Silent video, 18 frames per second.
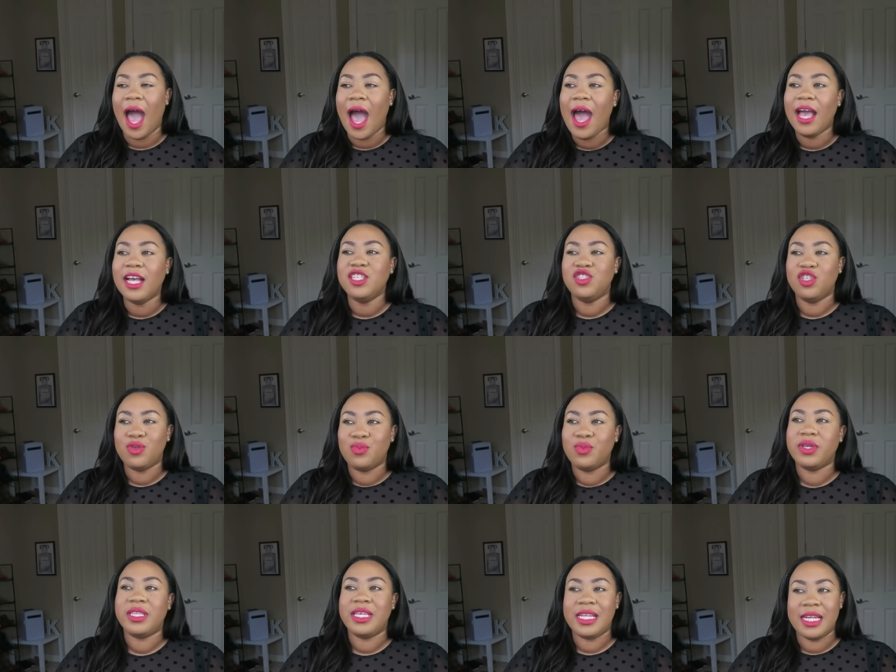I should
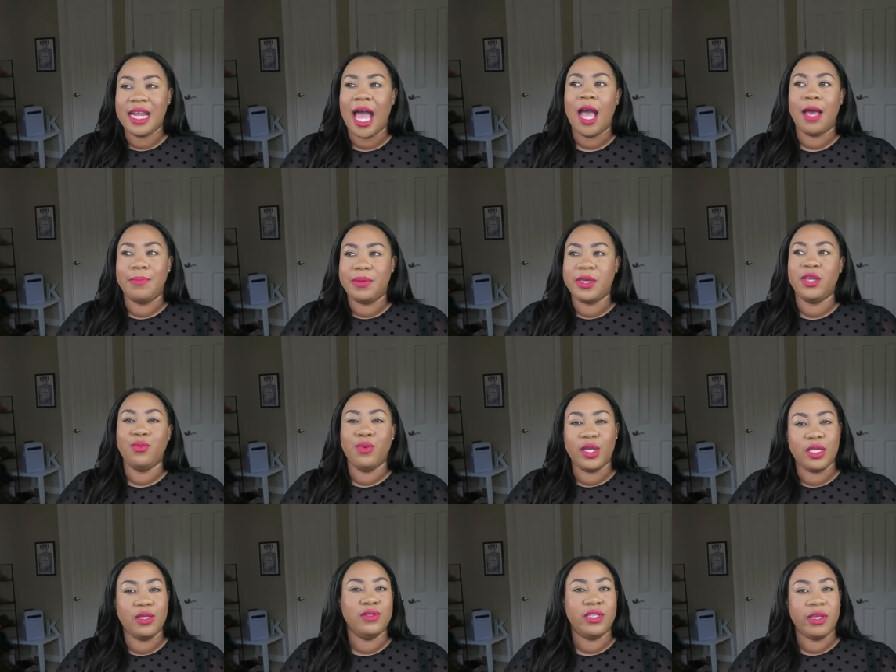really not be
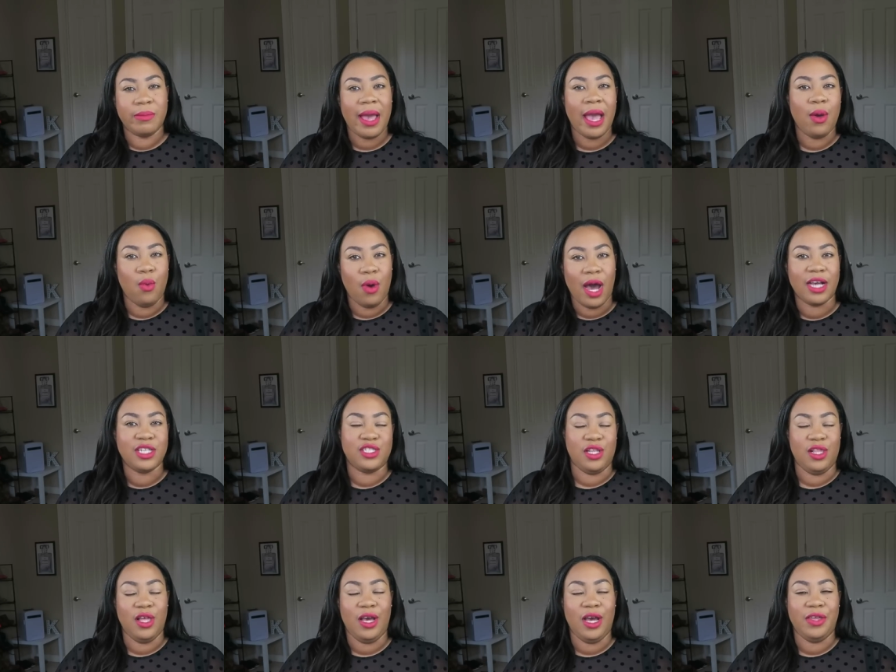reusing my
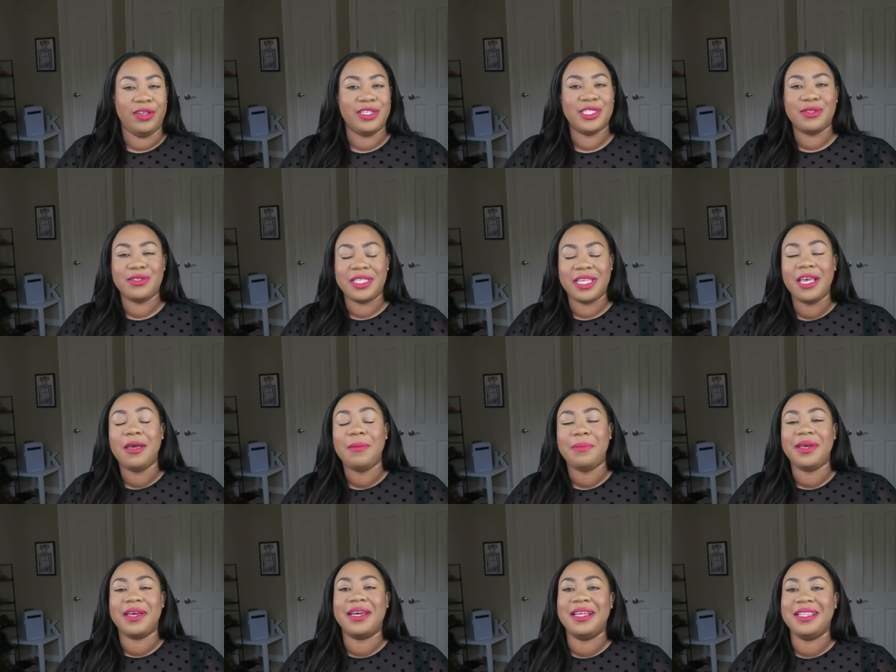washcloth. So
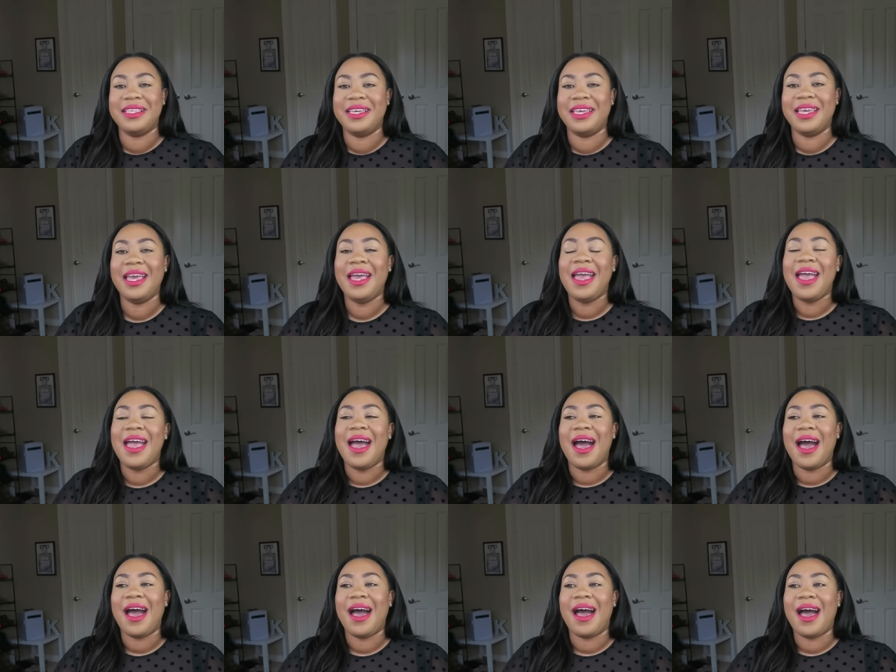typically
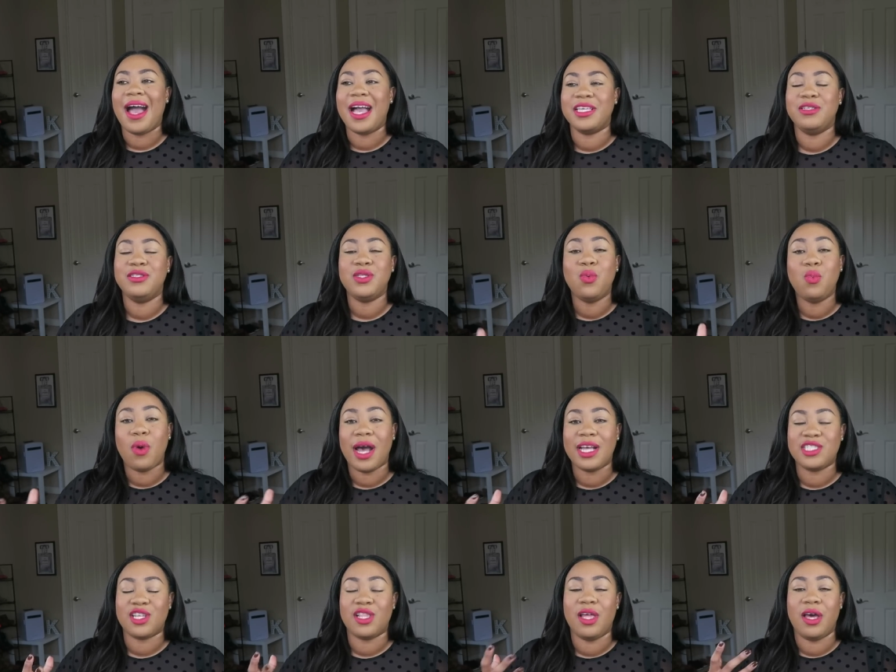I use a
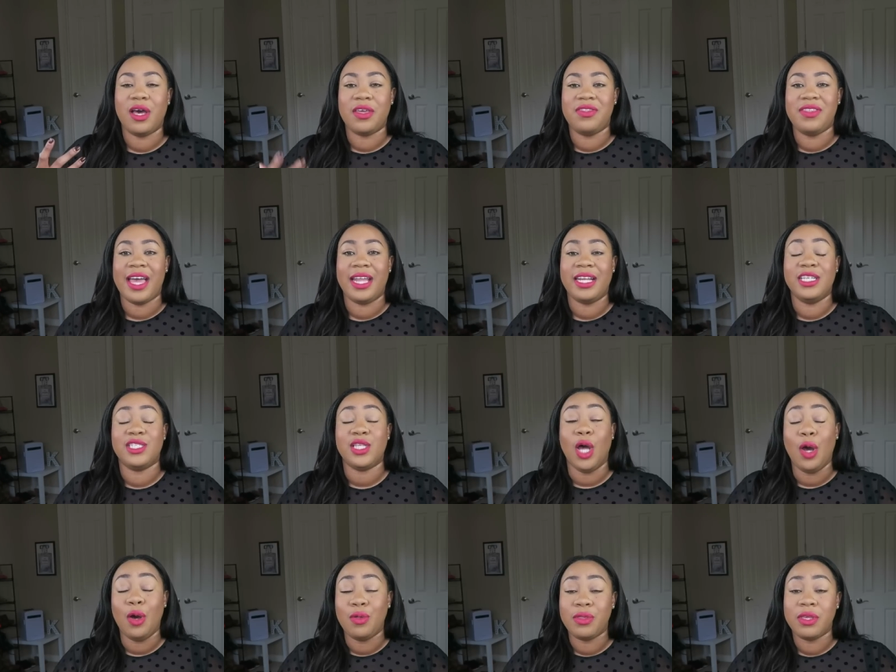washcloth that is
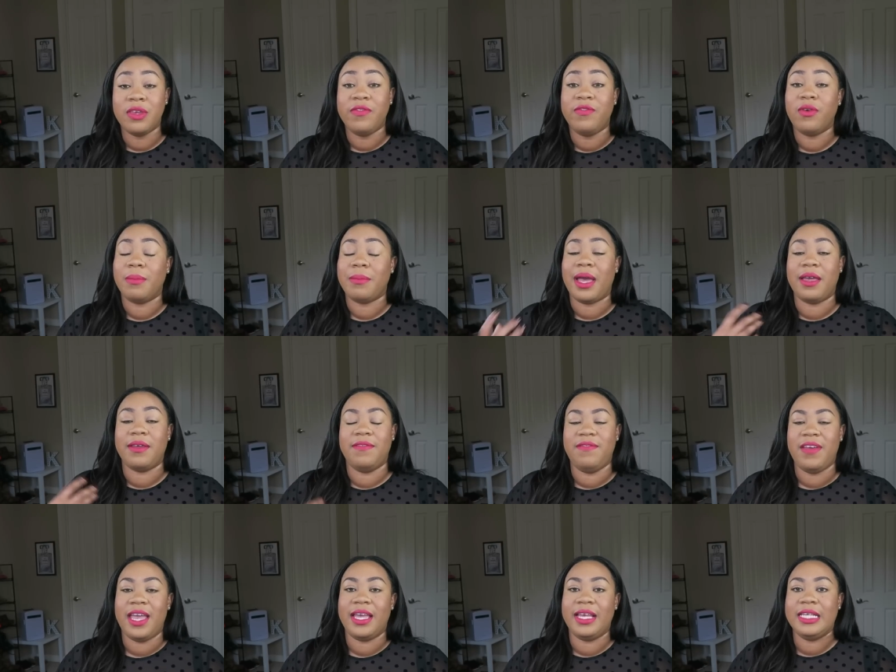only for my
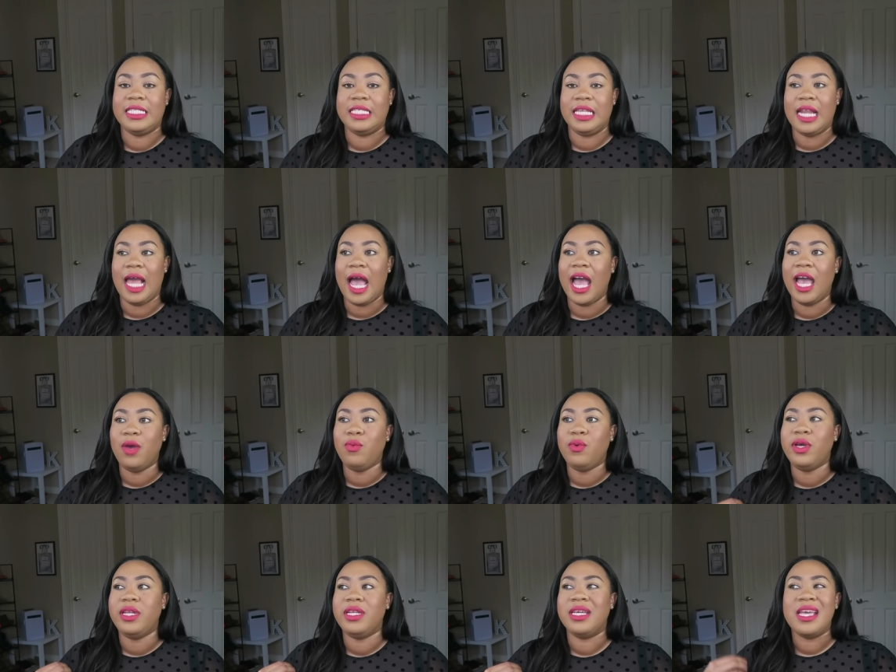face, and I
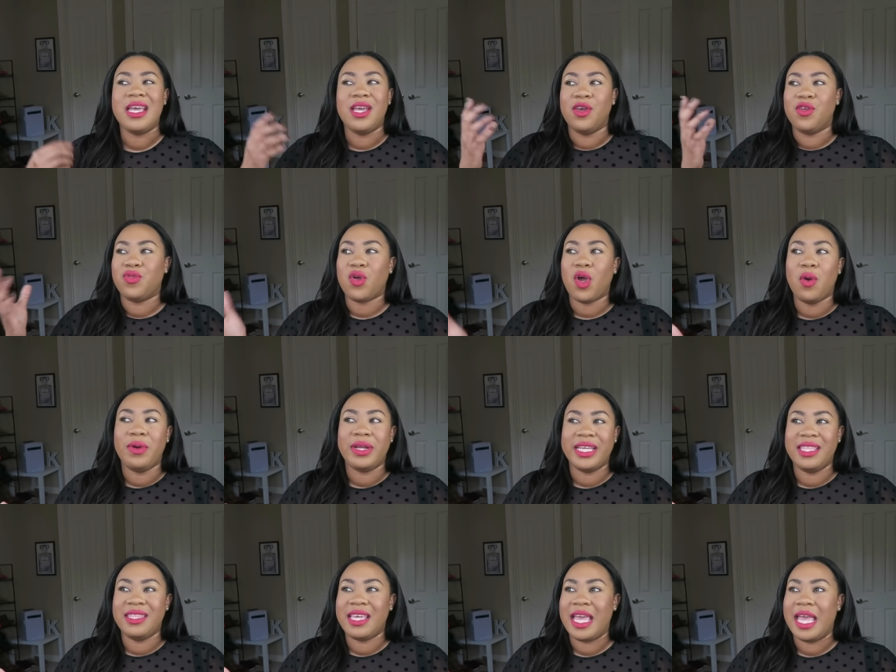would throw it
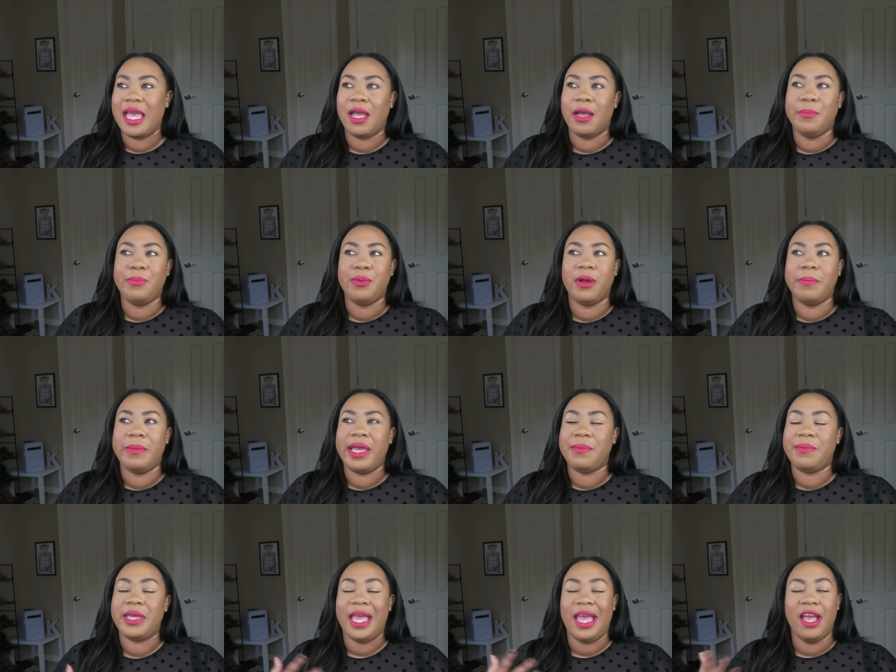in the hamper
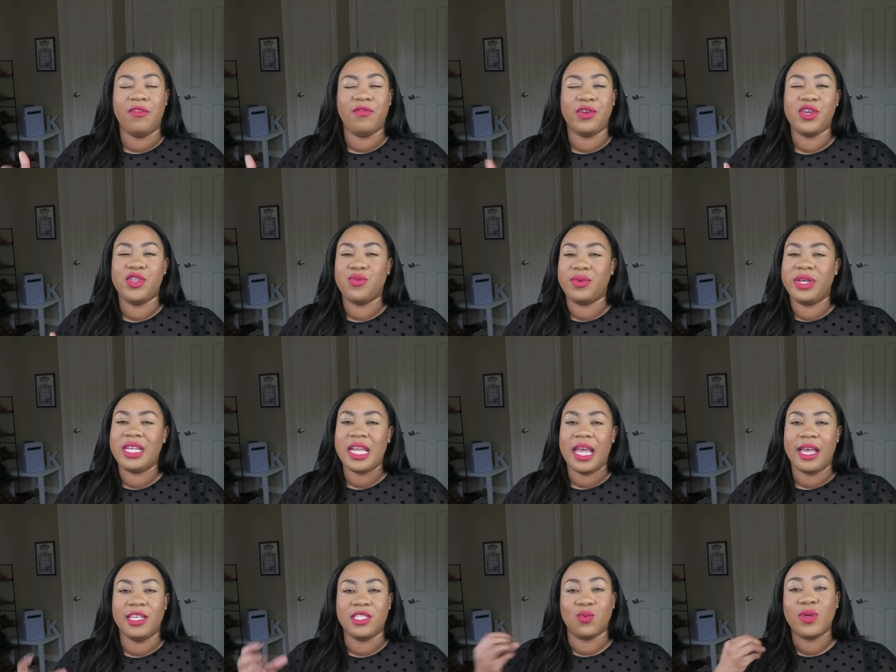maybe every 3
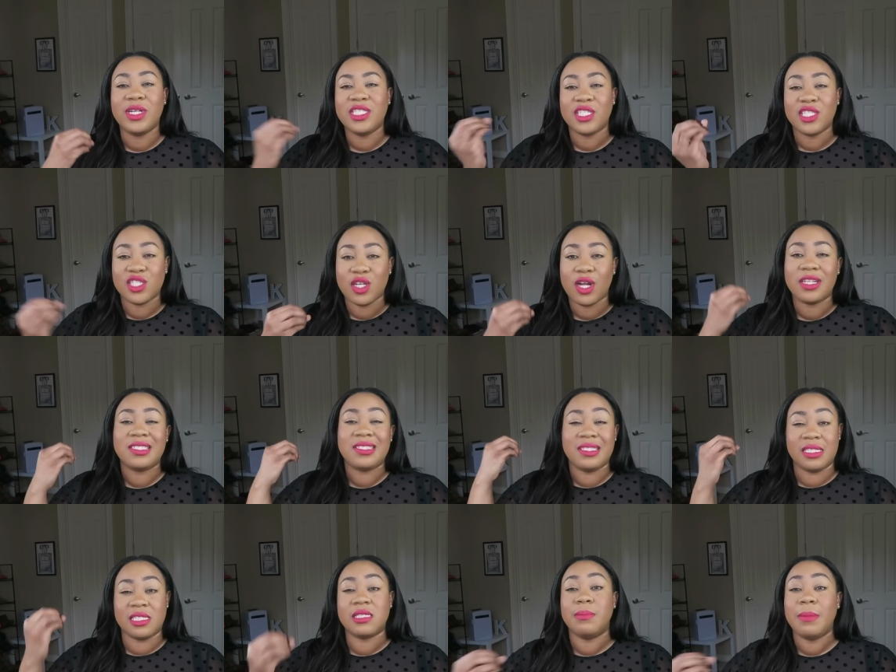days once it starts
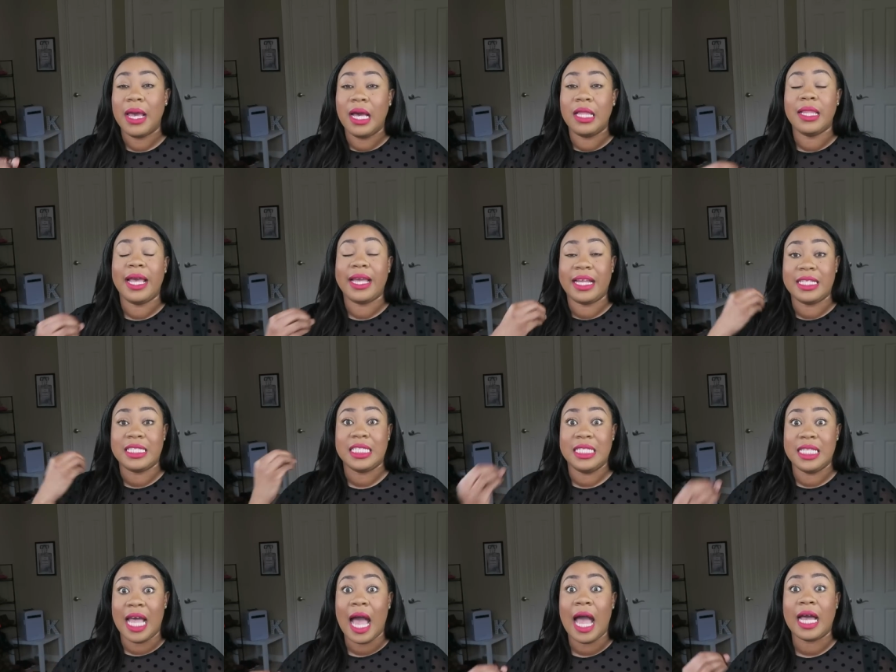to smell like it's
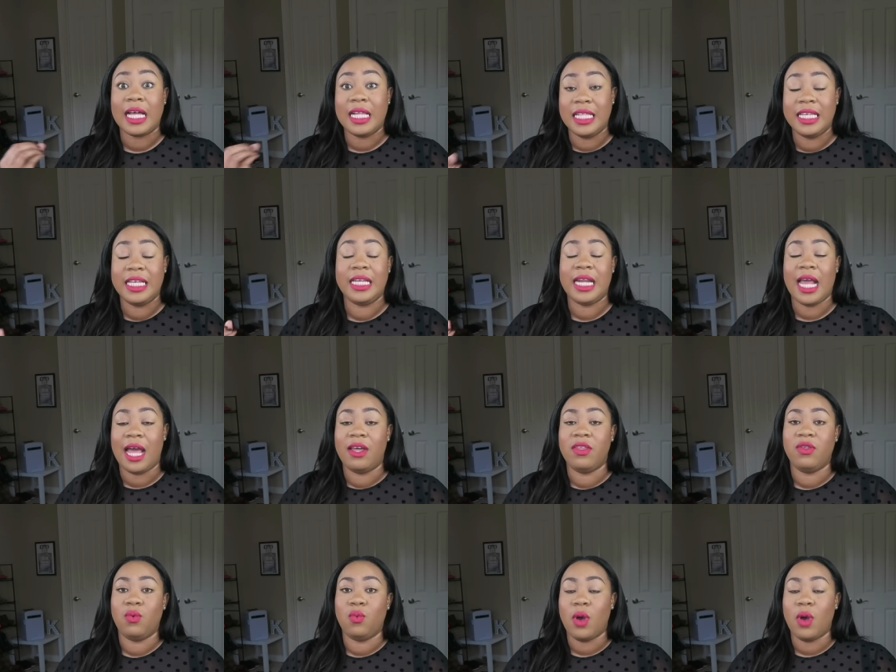not clean out of the